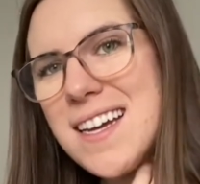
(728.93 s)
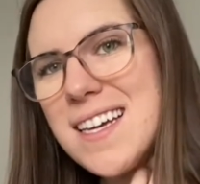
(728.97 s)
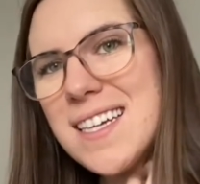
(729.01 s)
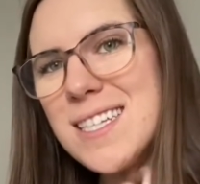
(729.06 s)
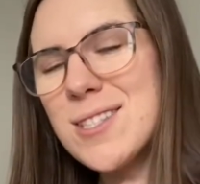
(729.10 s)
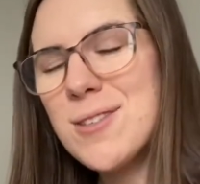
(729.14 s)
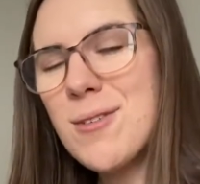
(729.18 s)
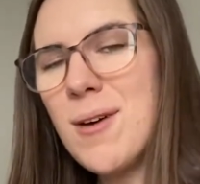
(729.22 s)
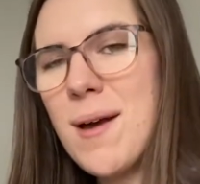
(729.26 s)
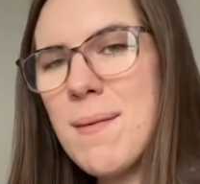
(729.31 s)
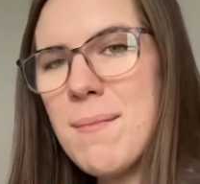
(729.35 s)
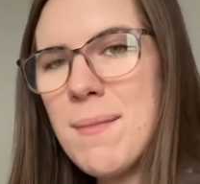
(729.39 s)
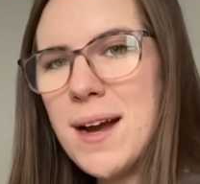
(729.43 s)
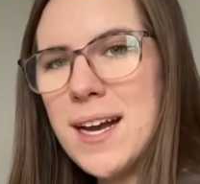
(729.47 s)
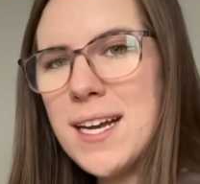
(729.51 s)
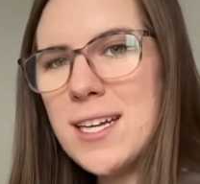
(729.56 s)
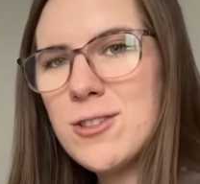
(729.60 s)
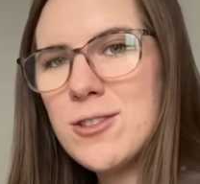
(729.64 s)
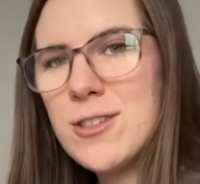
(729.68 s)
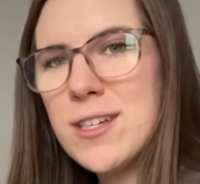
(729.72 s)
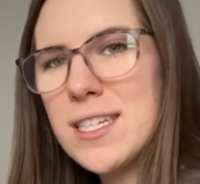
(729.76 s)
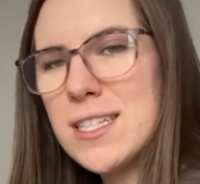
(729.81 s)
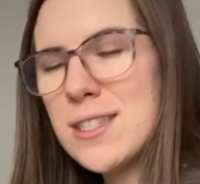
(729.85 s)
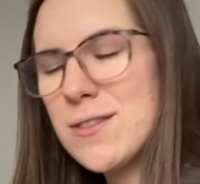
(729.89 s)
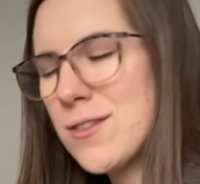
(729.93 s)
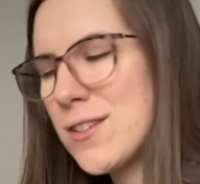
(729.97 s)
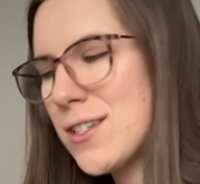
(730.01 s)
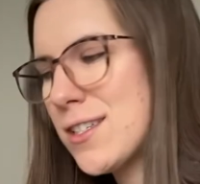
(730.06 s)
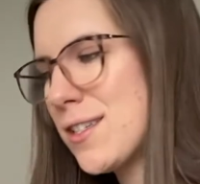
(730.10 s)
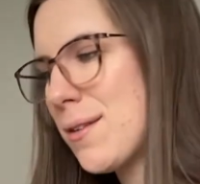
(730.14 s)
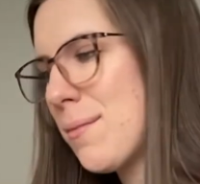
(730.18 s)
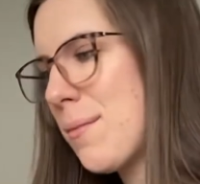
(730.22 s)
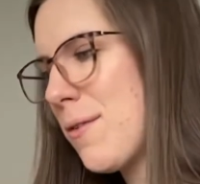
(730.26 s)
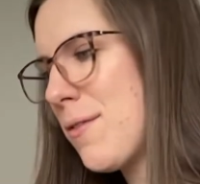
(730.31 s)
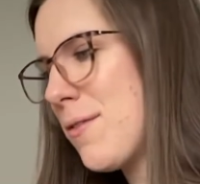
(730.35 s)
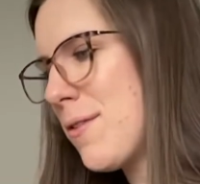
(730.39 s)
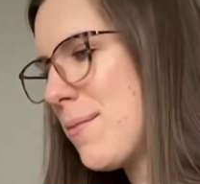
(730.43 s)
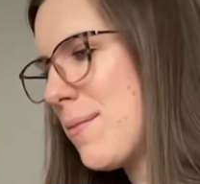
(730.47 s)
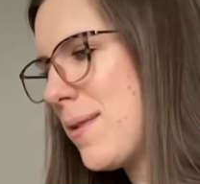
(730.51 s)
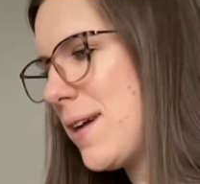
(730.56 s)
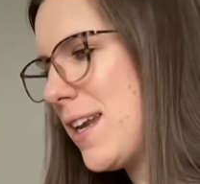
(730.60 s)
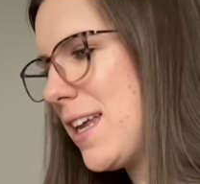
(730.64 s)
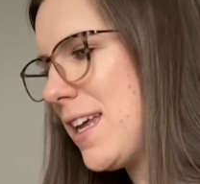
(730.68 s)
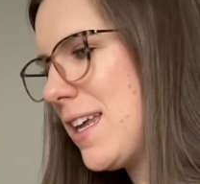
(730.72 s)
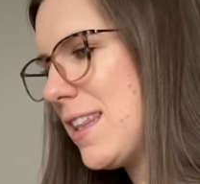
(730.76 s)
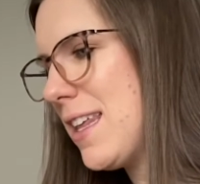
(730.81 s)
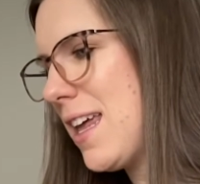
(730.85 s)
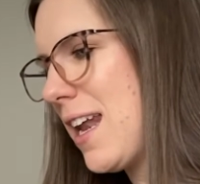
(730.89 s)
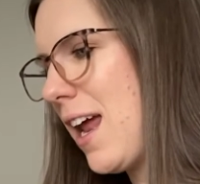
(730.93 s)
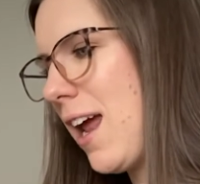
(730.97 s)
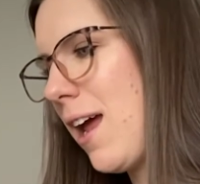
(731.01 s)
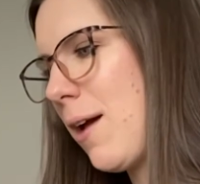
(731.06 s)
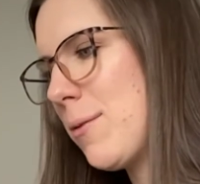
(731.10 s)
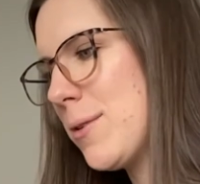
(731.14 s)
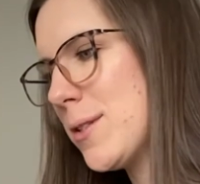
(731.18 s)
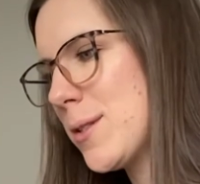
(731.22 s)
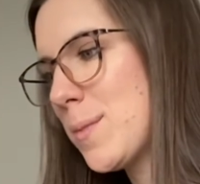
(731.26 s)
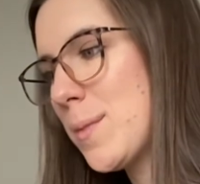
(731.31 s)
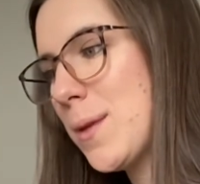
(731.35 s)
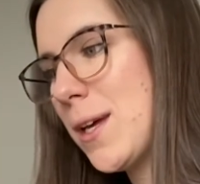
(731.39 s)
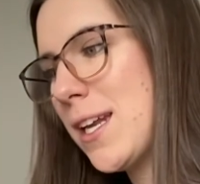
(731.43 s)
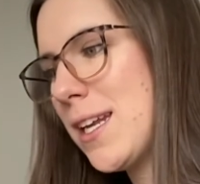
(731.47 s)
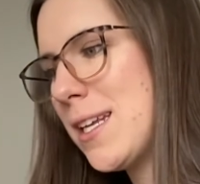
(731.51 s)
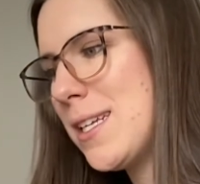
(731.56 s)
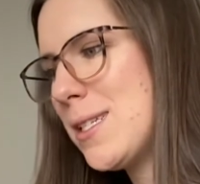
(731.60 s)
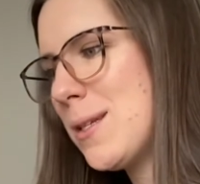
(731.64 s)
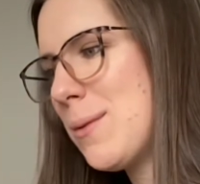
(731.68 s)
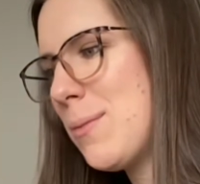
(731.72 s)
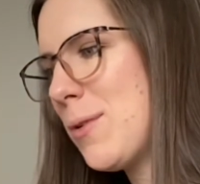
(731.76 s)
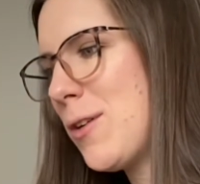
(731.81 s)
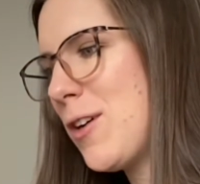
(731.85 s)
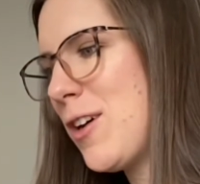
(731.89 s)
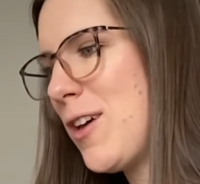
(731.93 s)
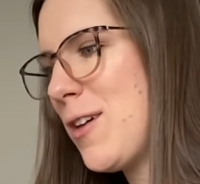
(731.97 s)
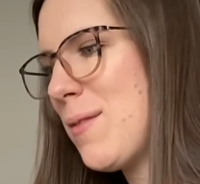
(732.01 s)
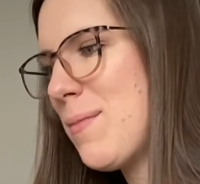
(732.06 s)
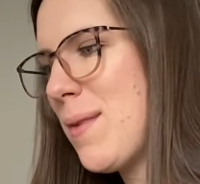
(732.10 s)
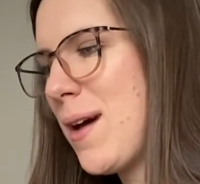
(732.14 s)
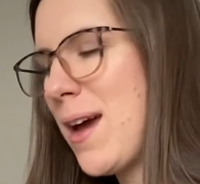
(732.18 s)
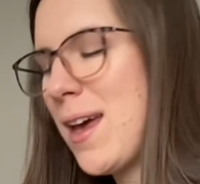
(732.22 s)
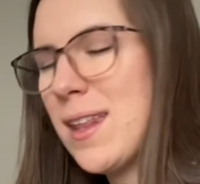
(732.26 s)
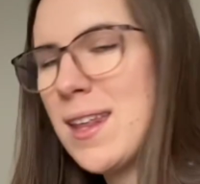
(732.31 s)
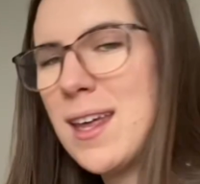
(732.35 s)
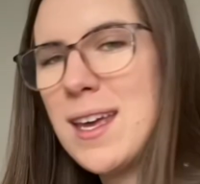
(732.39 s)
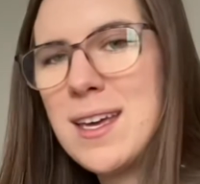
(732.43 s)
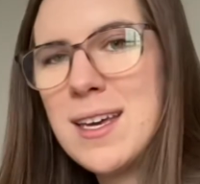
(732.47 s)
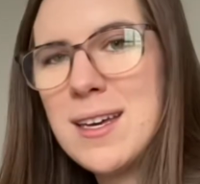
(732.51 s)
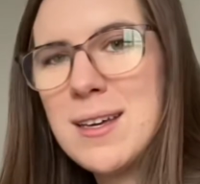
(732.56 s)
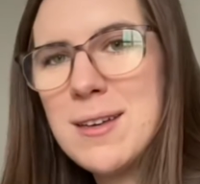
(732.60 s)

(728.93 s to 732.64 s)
so I might transfer some of the money that I was planning to put in my